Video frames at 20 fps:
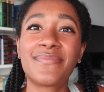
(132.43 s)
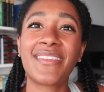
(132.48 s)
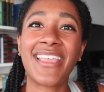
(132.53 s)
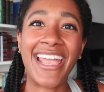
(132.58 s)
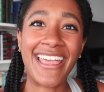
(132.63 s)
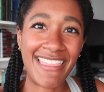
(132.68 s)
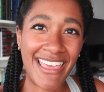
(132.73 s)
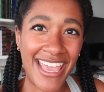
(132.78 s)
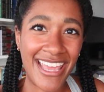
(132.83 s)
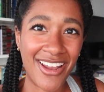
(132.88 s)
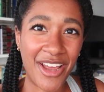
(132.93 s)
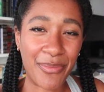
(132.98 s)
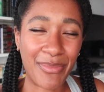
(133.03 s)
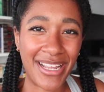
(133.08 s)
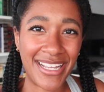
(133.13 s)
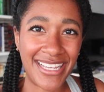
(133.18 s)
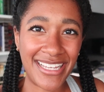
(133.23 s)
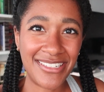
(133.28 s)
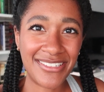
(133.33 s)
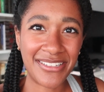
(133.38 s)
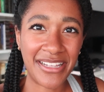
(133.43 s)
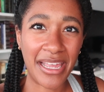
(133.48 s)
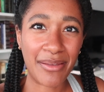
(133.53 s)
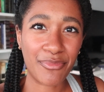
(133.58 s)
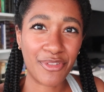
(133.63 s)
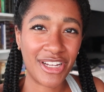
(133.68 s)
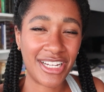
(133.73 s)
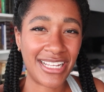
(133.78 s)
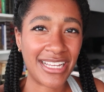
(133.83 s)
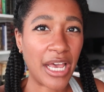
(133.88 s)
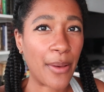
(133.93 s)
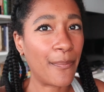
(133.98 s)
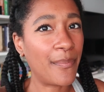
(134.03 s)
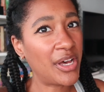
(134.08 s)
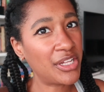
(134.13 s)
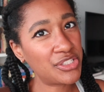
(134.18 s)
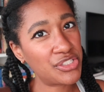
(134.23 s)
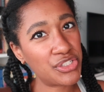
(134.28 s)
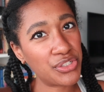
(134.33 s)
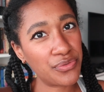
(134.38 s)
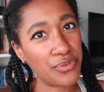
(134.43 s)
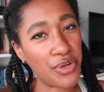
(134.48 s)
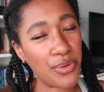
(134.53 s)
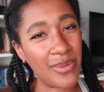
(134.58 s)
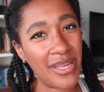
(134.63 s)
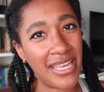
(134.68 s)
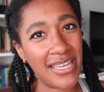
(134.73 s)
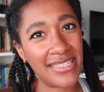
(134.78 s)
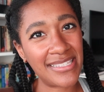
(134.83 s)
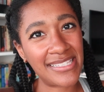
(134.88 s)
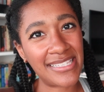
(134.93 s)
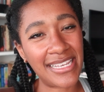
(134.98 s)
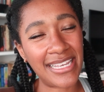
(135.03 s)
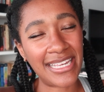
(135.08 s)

And then on my Kindle, I'm reading a monster romance.